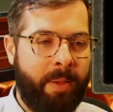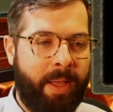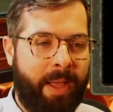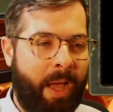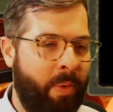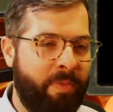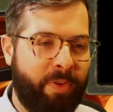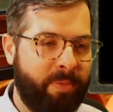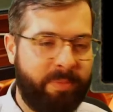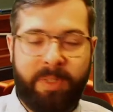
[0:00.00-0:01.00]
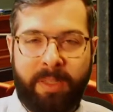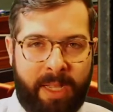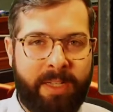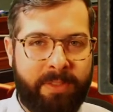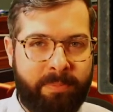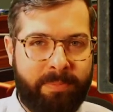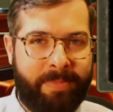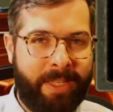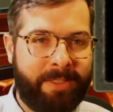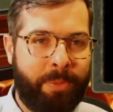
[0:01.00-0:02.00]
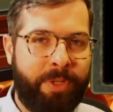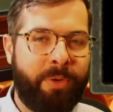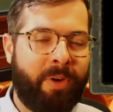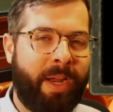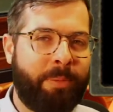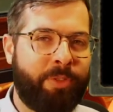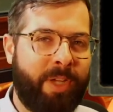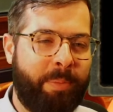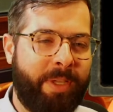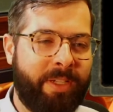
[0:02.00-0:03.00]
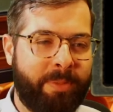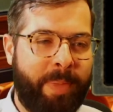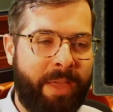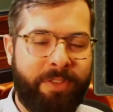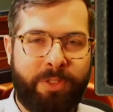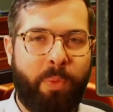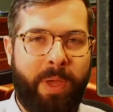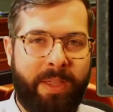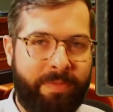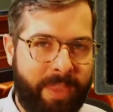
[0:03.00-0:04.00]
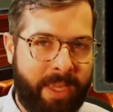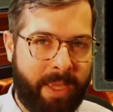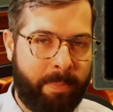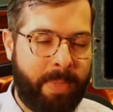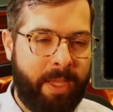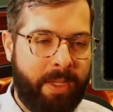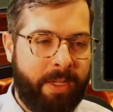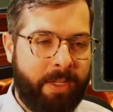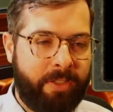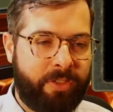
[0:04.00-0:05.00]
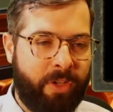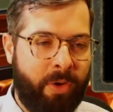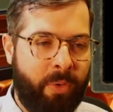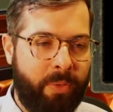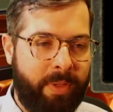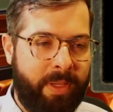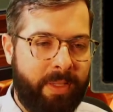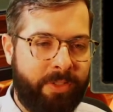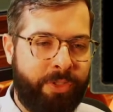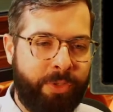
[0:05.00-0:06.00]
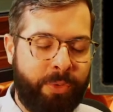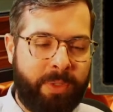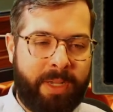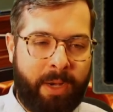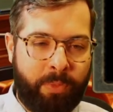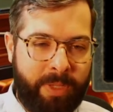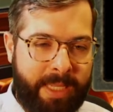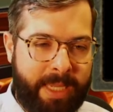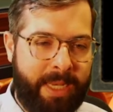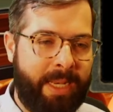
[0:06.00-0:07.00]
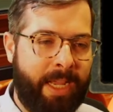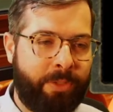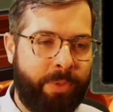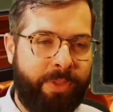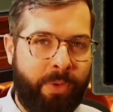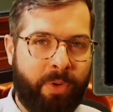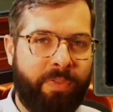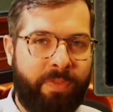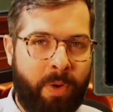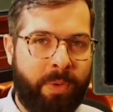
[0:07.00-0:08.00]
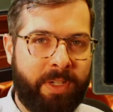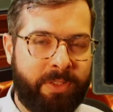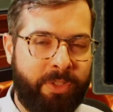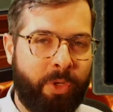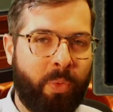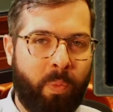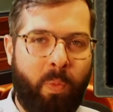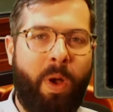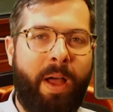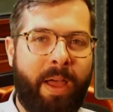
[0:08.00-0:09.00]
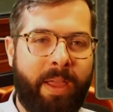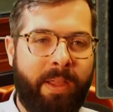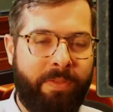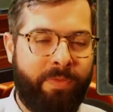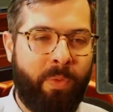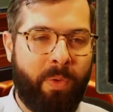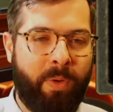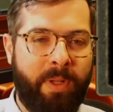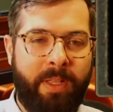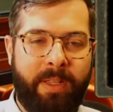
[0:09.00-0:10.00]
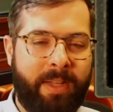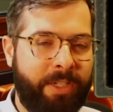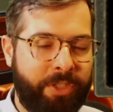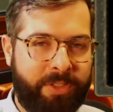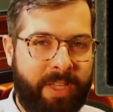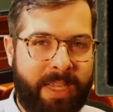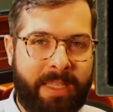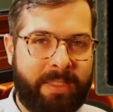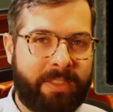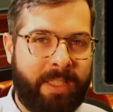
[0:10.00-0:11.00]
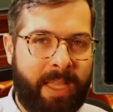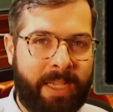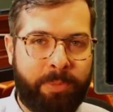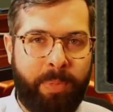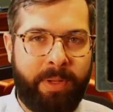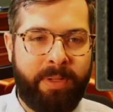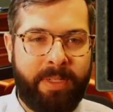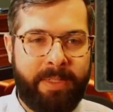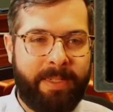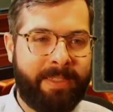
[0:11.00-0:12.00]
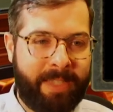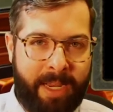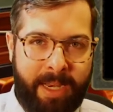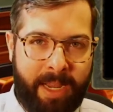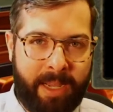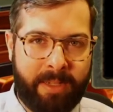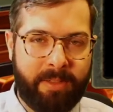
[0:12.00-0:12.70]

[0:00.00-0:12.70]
However, a lot of things that we do are abstract because math is a way of thinking. So to kind of really connect with your focus, your why for not just taking this class, but attending